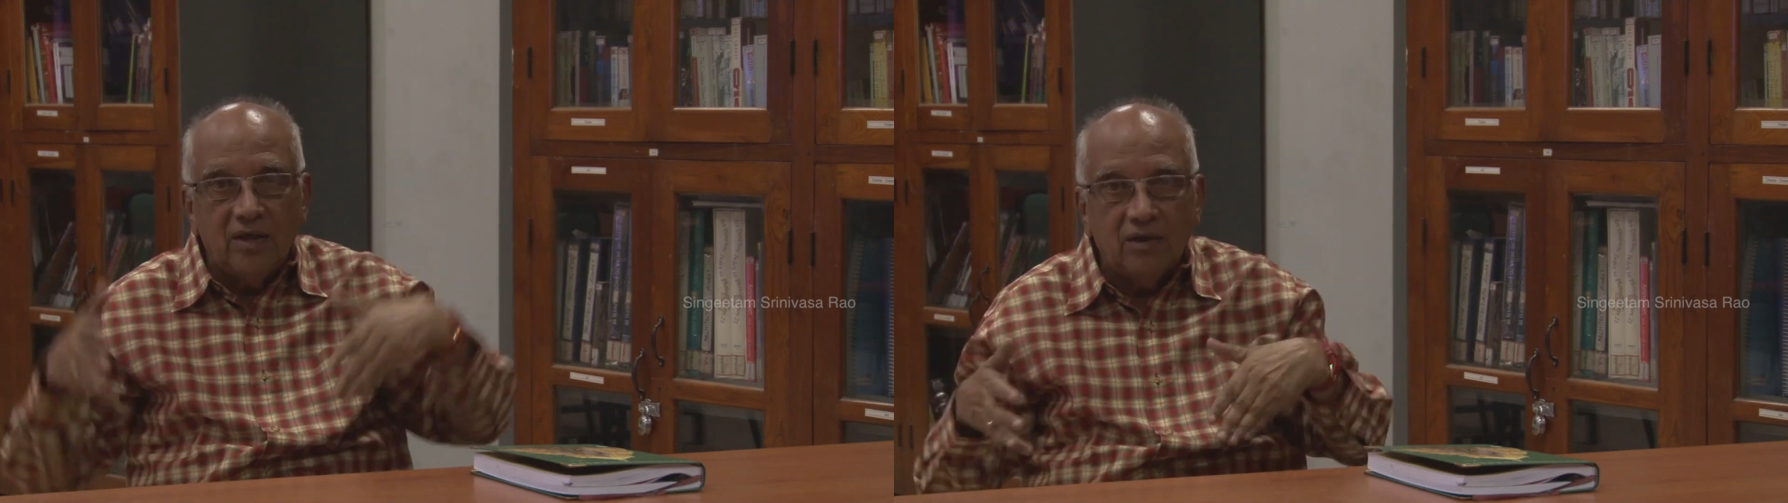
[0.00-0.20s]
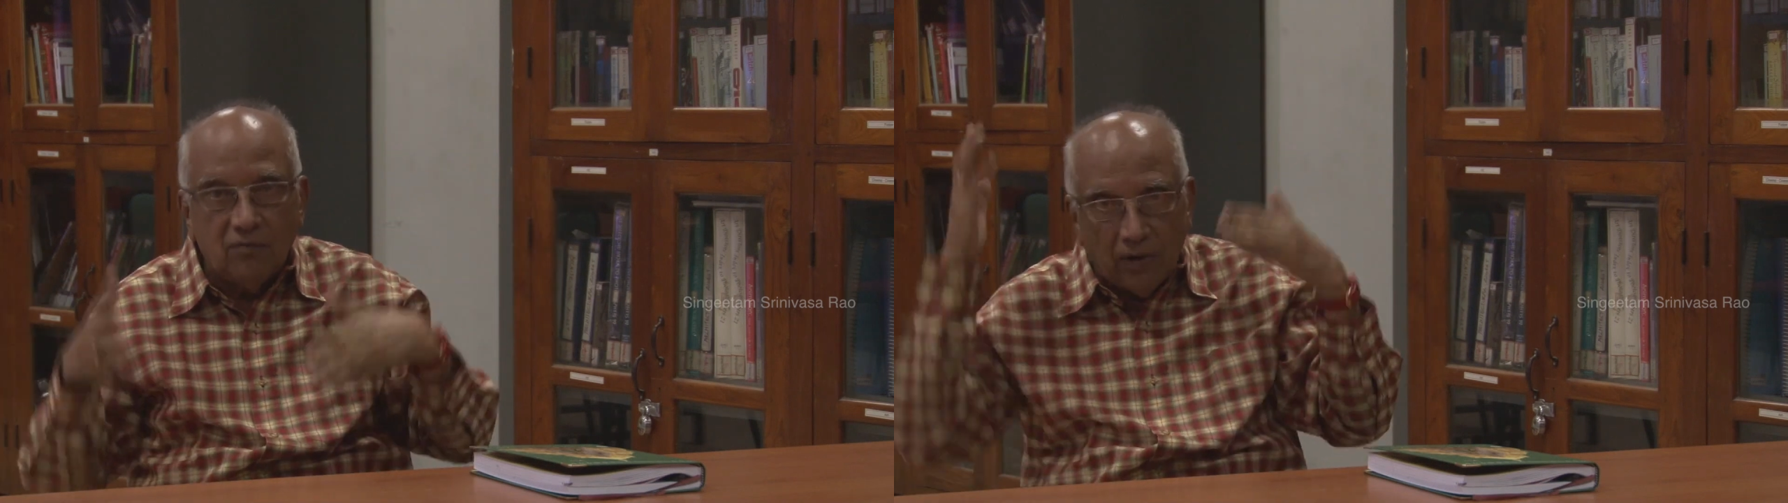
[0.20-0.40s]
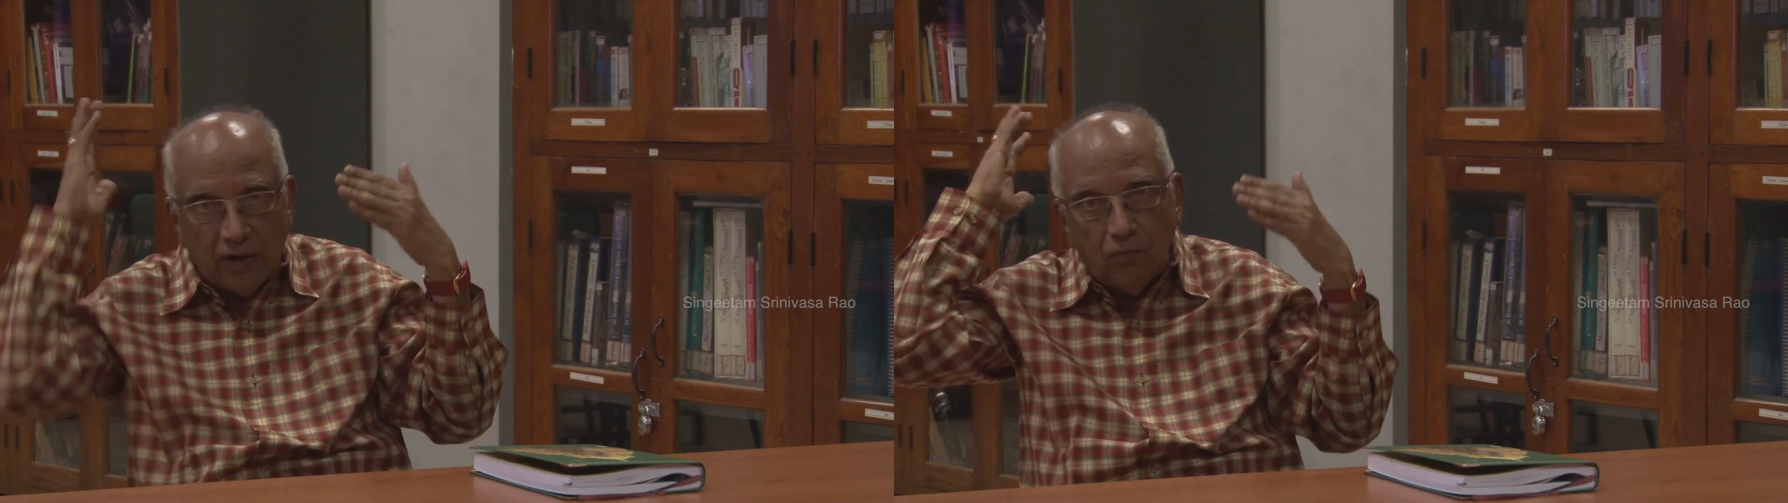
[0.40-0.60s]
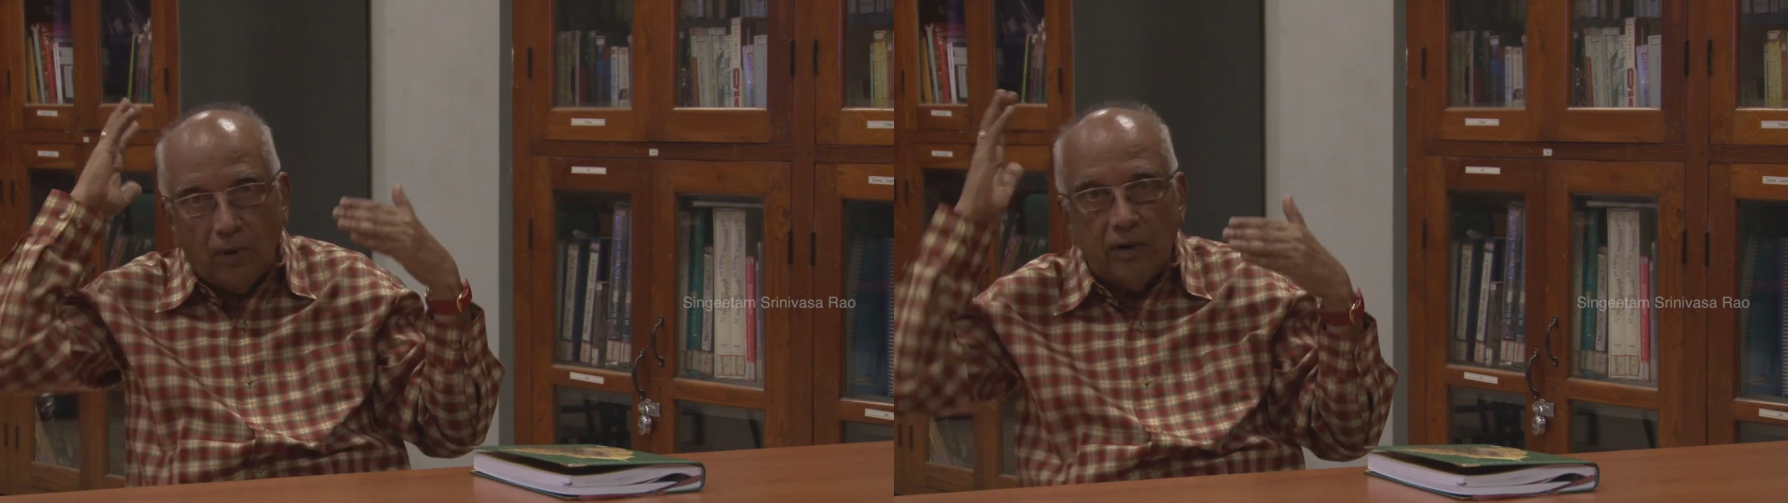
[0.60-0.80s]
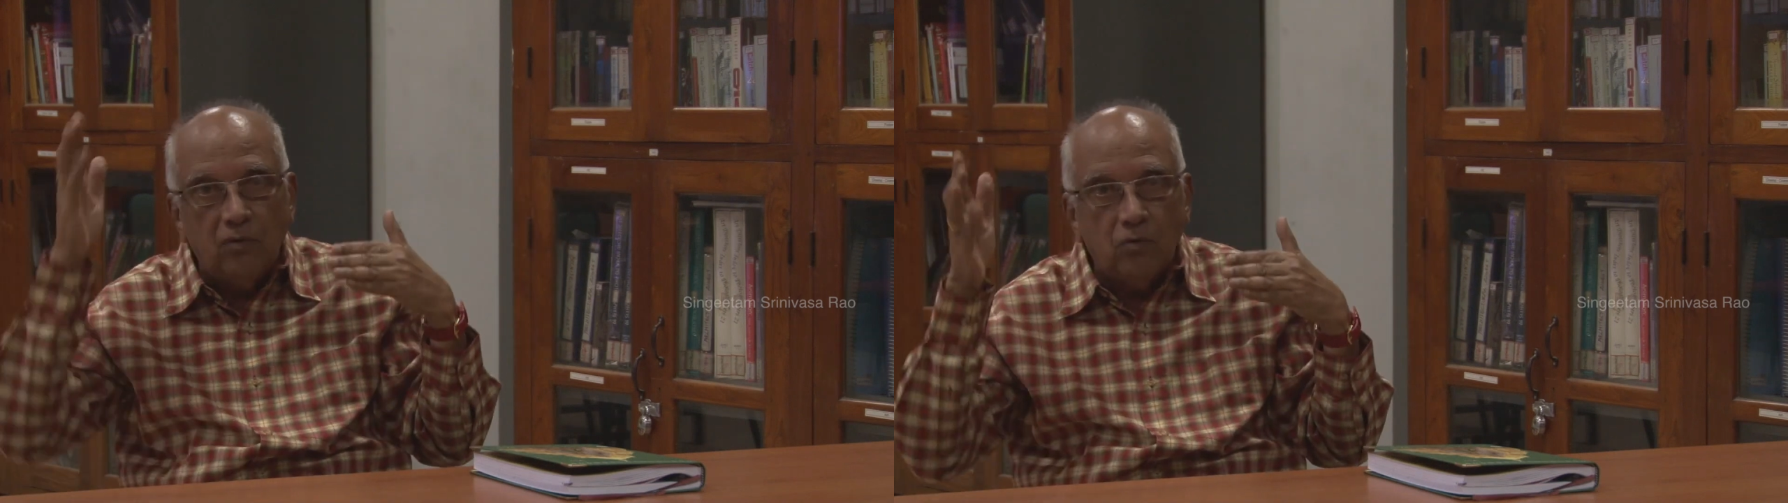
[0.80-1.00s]
in
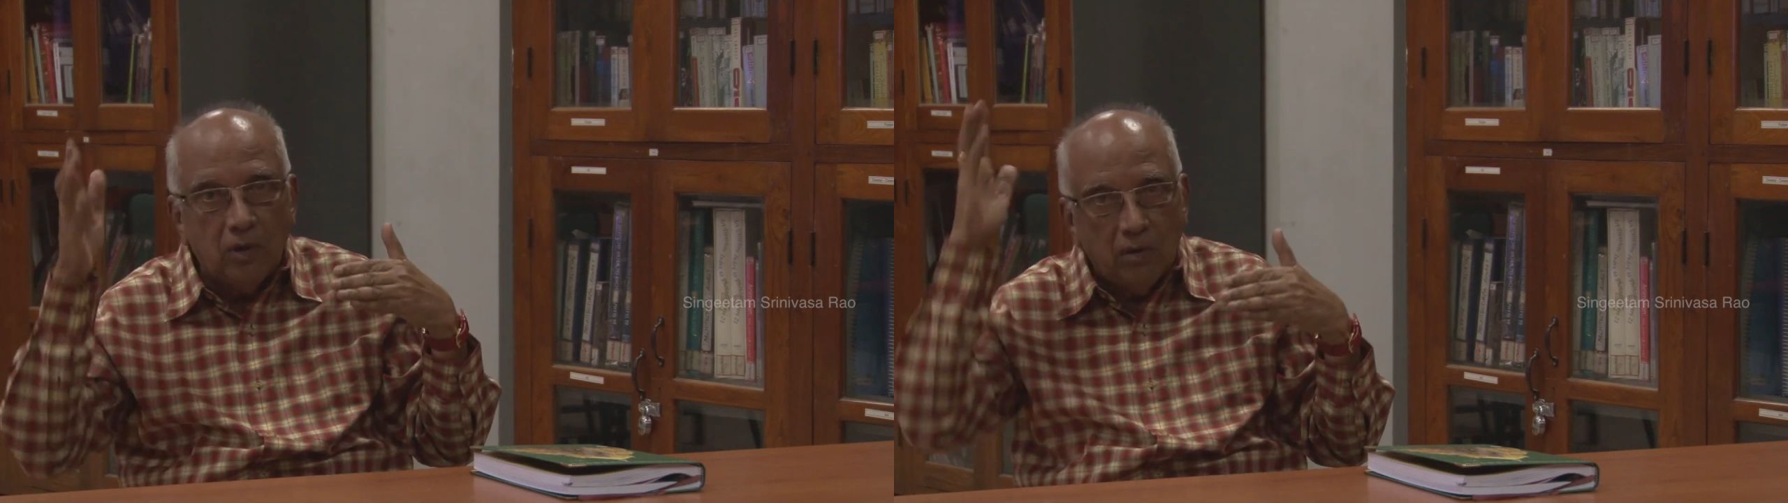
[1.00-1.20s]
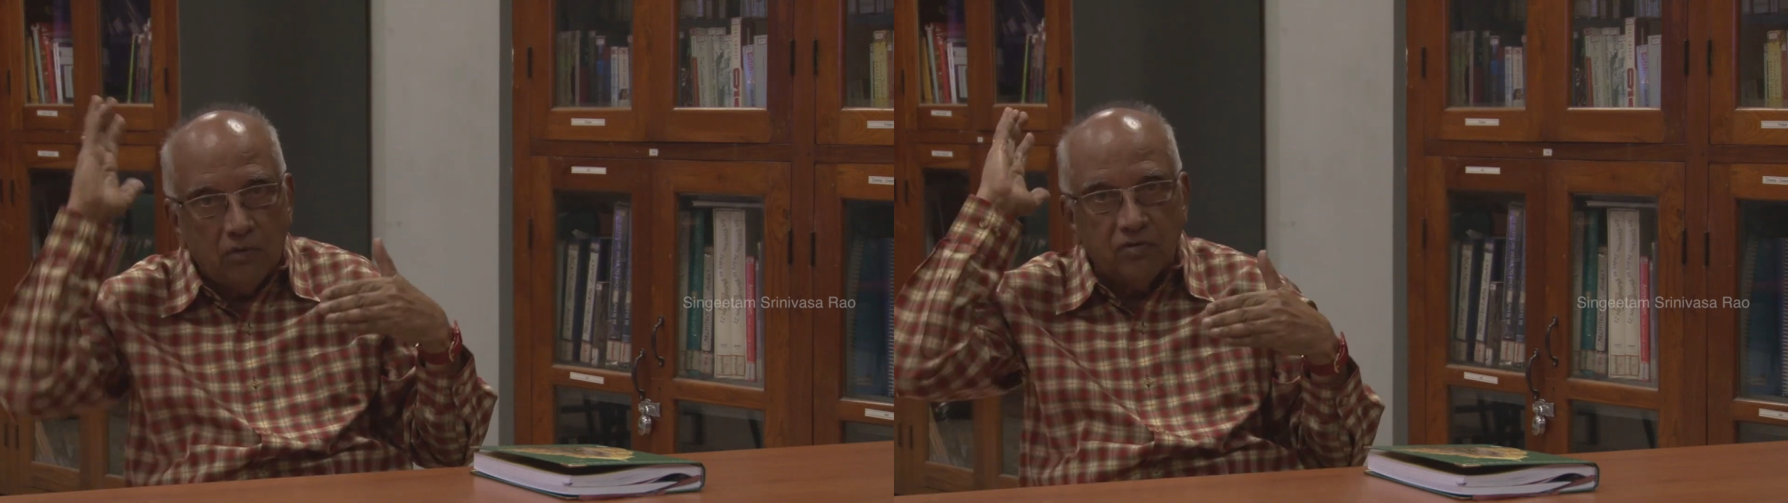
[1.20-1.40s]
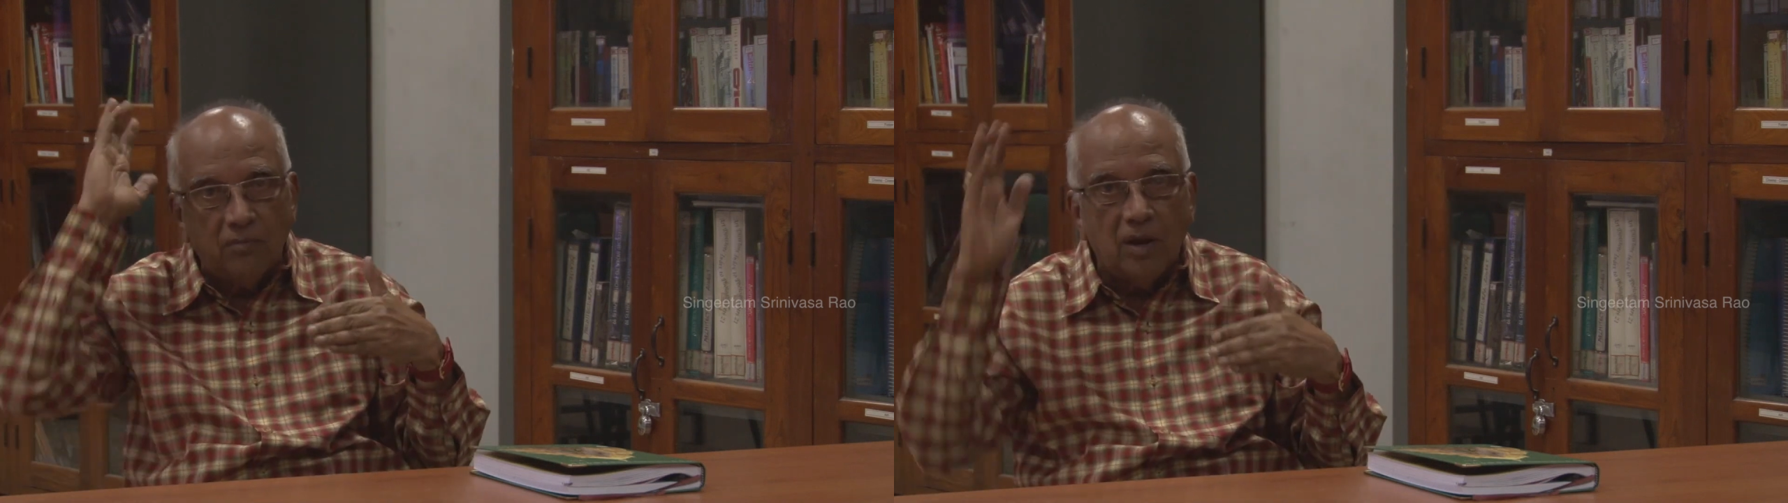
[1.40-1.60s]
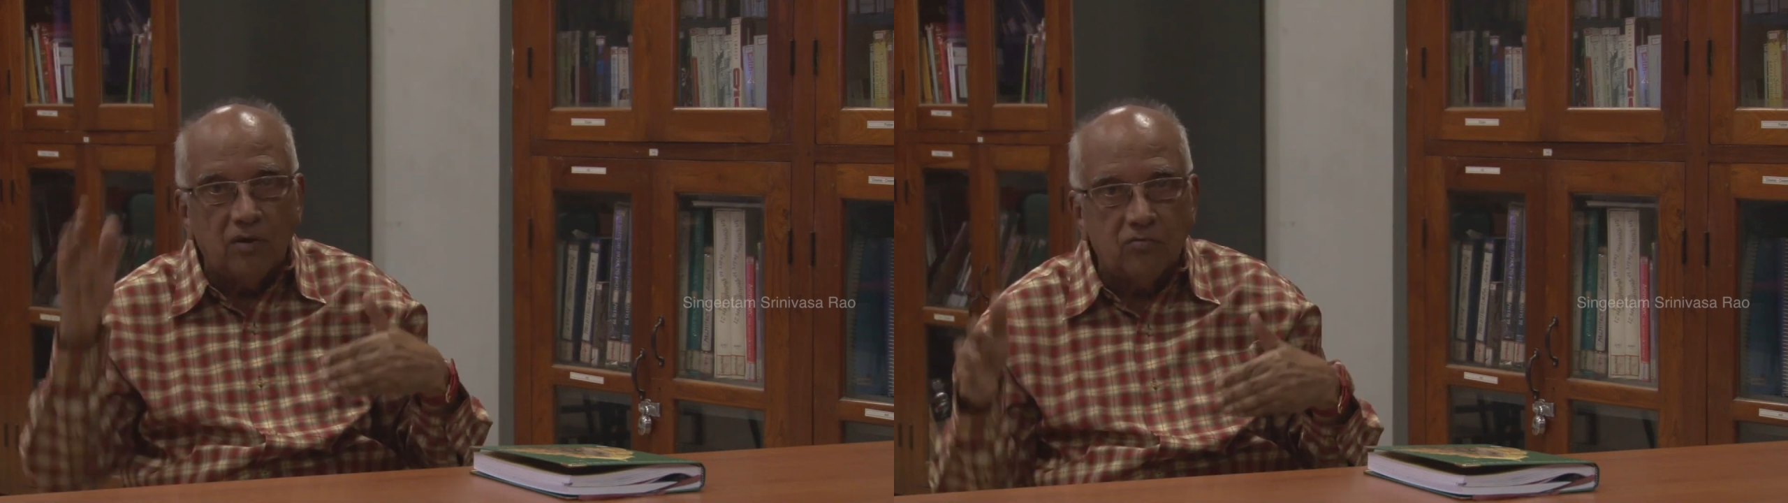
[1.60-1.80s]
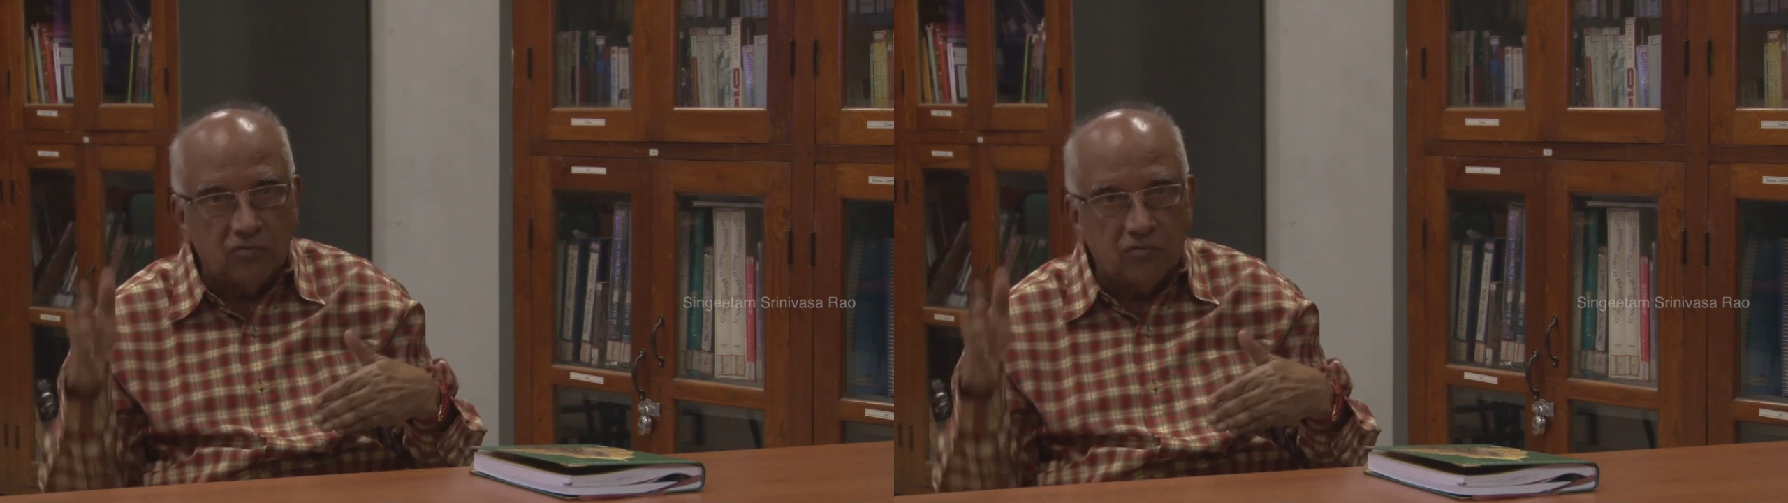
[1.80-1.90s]
one Simla,